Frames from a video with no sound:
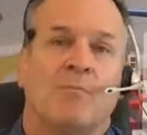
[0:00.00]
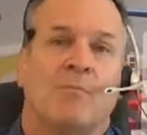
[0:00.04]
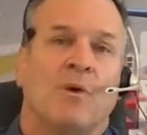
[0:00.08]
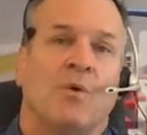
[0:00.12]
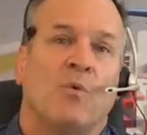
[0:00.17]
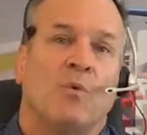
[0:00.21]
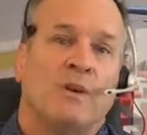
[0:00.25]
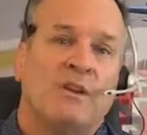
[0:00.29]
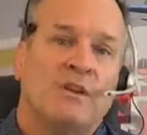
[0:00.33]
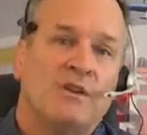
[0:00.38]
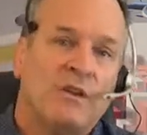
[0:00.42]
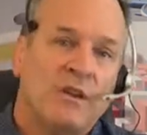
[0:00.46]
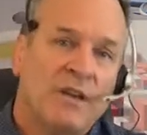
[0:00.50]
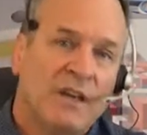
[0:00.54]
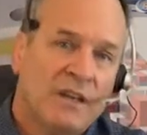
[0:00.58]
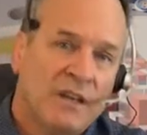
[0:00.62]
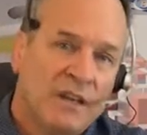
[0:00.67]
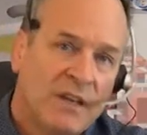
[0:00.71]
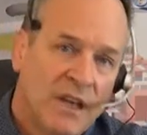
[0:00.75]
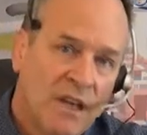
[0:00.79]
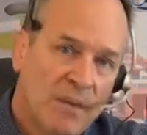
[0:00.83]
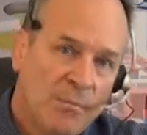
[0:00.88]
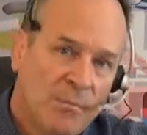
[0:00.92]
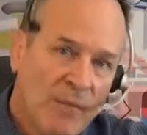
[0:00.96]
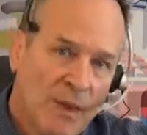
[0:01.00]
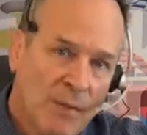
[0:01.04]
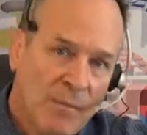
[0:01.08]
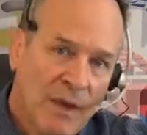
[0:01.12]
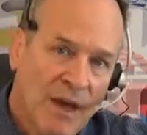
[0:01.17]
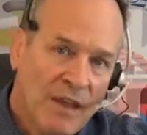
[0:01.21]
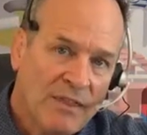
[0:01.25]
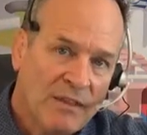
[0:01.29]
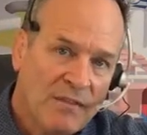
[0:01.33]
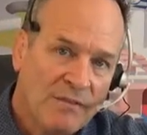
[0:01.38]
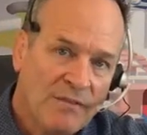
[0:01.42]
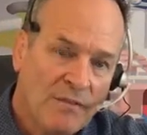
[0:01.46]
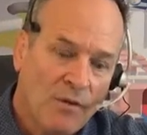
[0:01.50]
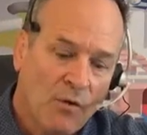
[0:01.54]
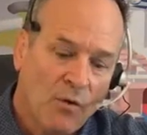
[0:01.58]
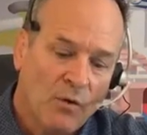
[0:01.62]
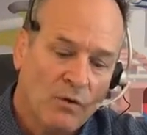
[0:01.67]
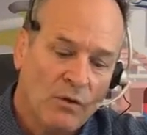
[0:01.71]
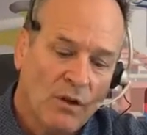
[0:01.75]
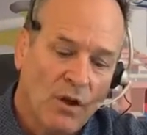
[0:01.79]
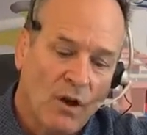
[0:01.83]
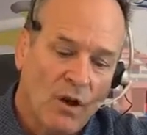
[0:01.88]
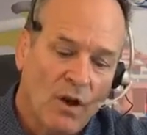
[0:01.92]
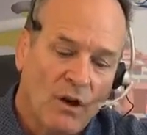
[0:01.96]
But when you can keep them on the
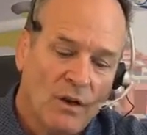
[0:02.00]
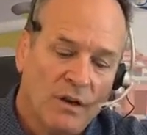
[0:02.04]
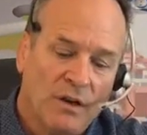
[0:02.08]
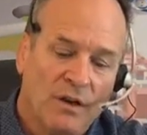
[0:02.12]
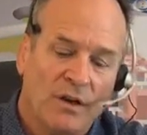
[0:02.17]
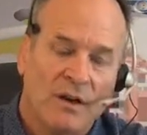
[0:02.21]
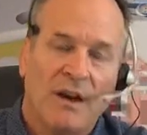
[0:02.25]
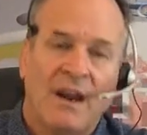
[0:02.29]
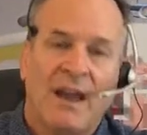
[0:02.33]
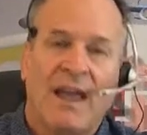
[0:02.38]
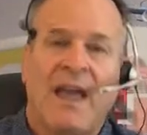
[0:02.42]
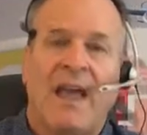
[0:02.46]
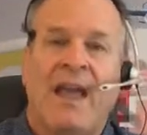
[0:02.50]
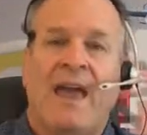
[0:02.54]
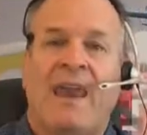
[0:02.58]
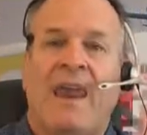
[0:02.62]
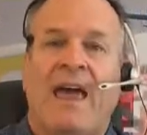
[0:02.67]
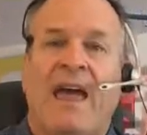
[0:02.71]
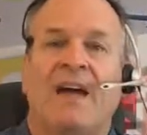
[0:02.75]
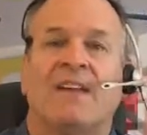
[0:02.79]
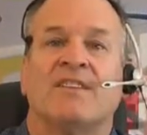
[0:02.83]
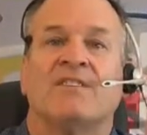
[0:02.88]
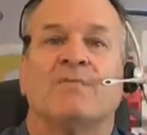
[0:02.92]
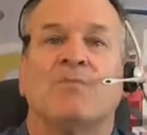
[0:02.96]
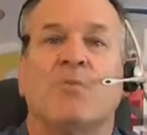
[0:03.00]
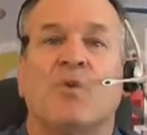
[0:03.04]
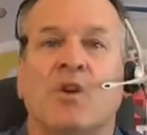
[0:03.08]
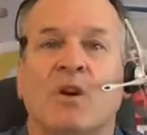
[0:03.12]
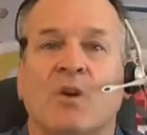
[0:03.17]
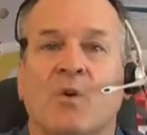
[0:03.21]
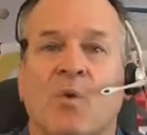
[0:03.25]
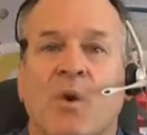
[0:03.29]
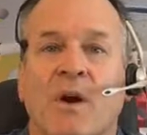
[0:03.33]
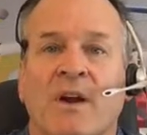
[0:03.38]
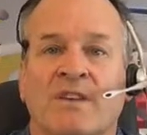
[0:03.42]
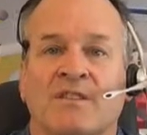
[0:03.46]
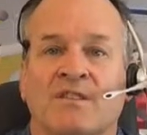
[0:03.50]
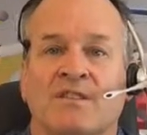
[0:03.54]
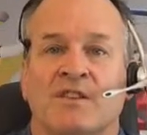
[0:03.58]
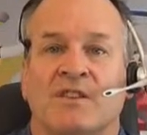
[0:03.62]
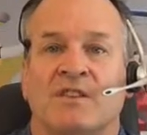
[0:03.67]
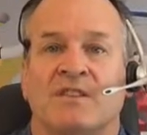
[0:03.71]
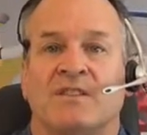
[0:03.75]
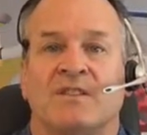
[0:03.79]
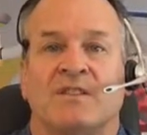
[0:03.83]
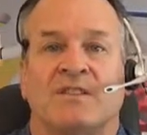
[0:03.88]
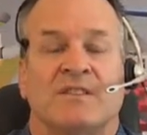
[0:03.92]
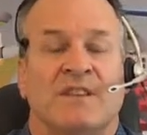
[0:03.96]
phone longer and ask more
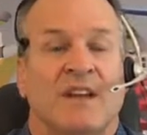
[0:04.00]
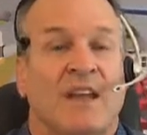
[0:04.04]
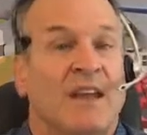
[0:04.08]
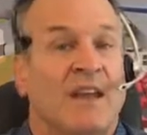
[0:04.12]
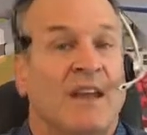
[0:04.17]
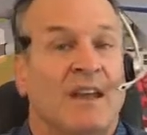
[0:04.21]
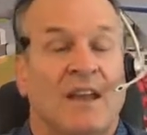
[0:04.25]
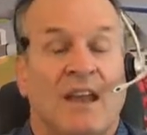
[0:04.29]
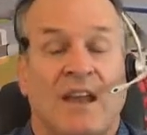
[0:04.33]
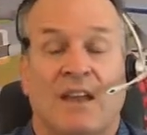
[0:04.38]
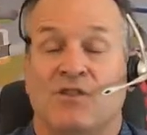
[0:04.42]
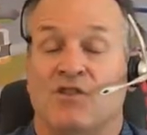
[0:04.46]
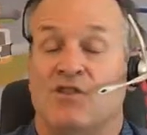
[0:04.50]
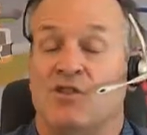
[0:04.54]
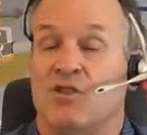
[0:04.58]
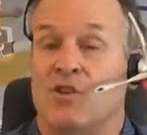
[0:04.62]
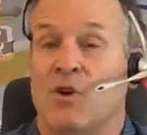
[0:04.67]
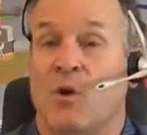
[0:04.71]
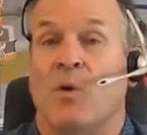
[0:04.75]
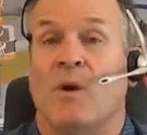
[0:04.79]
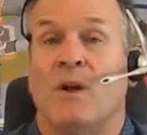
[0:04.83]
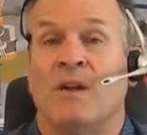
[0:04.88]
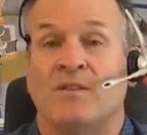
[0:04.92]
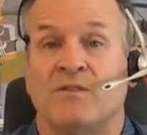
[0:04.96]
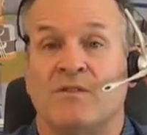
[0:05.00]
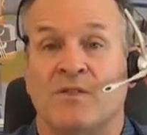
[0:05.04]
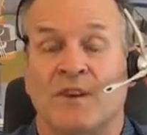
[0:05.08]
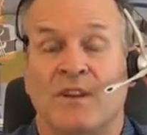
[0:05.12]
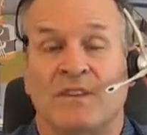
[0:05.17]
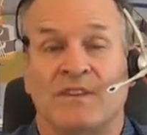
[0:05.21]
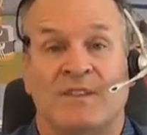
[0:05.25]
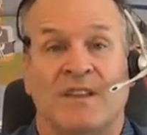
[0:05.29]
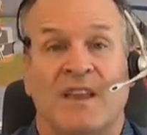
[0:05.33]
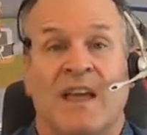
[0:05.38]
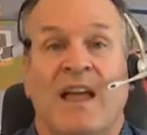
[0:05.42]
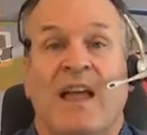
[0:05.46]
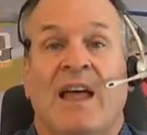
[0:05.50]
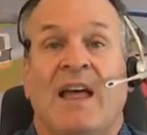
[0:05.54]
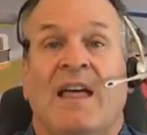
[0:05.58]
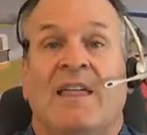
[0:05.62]
questions, hey, and show interest,